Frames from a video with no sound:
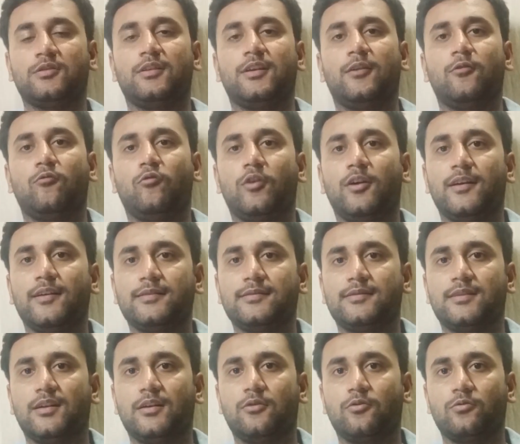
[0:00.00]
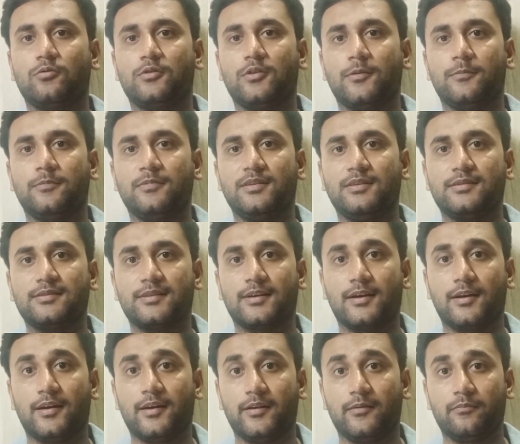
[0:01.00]
Now what is the truth of this
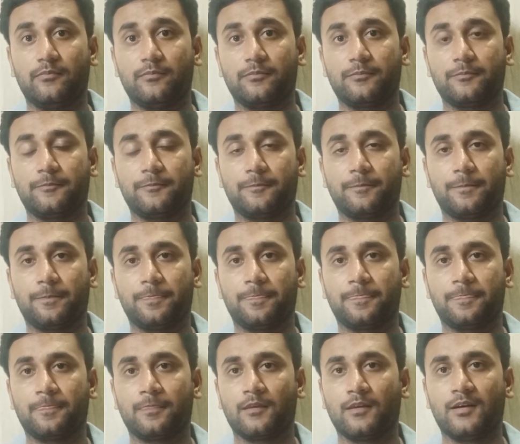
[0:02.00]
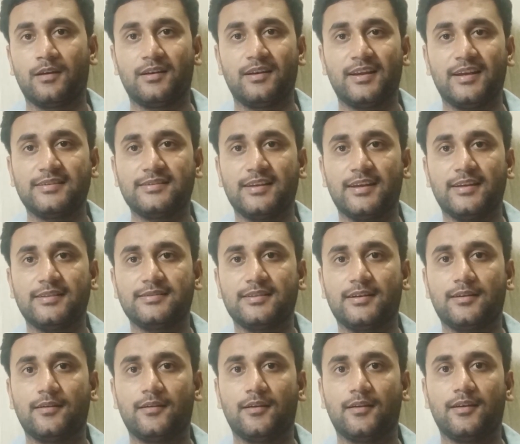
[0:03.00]
claim? NASA
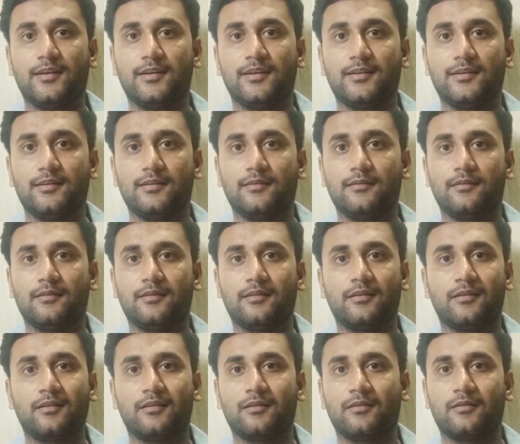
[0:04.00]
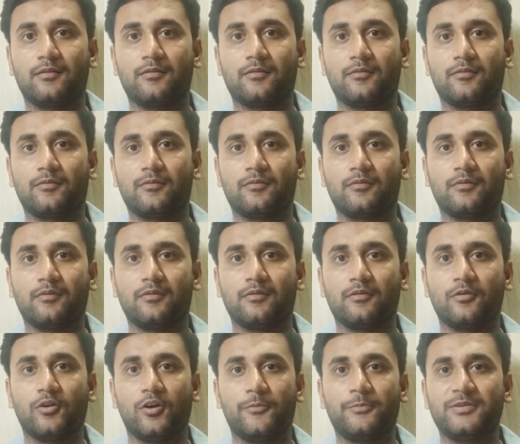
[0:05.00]
hasn't done any
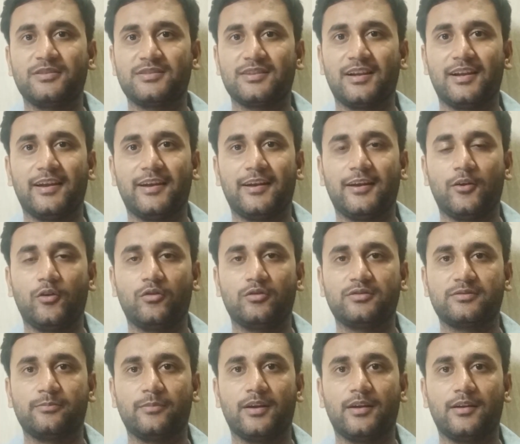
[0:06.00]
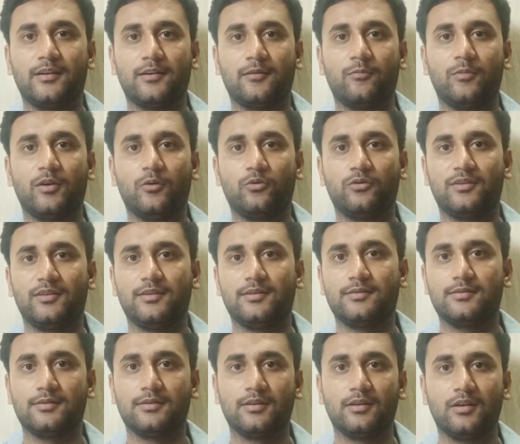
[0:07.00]
official announcement about
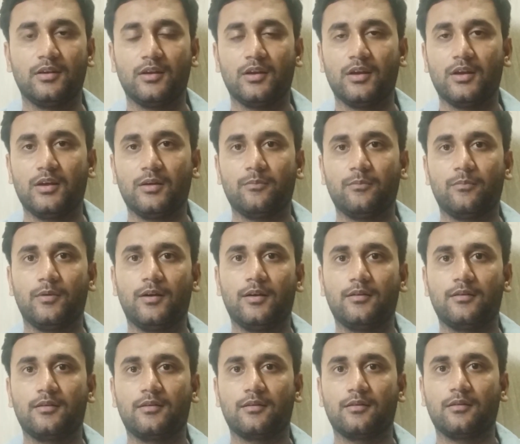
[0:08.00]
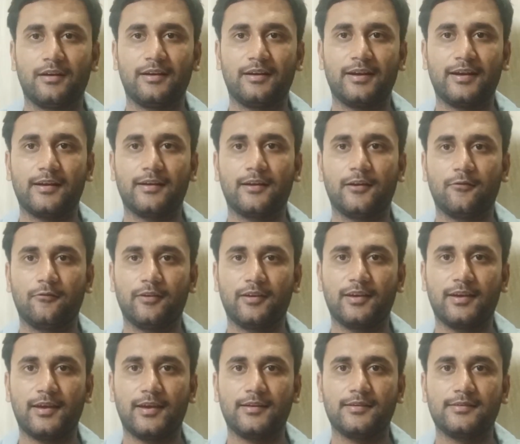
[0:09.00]
this, but right now we
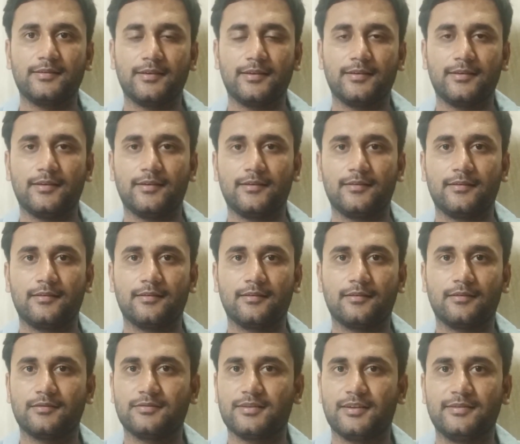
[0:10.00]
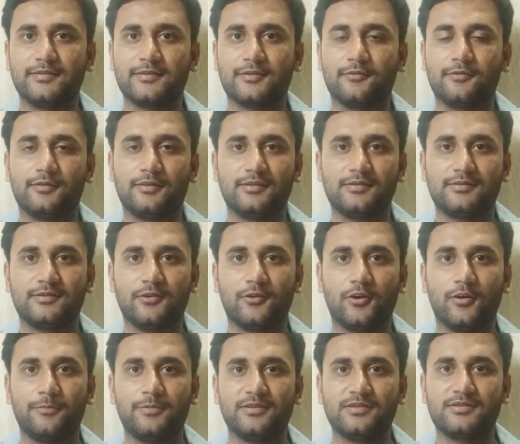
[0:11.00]
can't say that Sanskrit is the
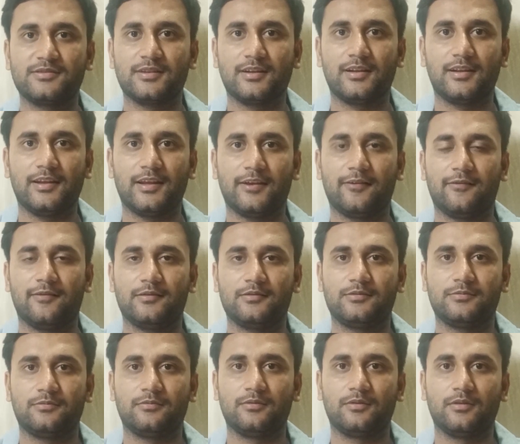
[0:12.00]
official language.